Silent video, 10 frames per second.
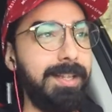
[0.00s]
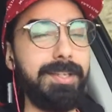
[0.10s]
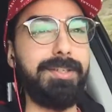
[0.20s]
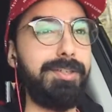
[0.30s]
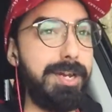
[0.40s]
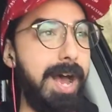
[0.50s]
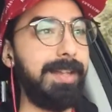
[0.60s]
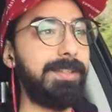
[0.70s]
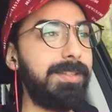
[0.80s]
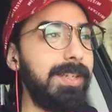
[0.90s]
this is
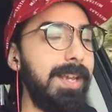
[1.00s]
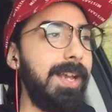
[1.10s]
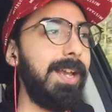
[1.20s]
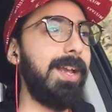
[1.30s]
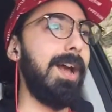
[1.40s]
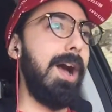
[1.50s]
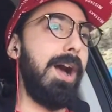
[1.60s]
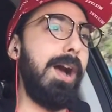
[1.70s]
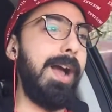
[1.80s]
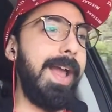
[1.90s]
nuts,
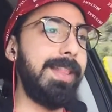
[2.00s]
uh,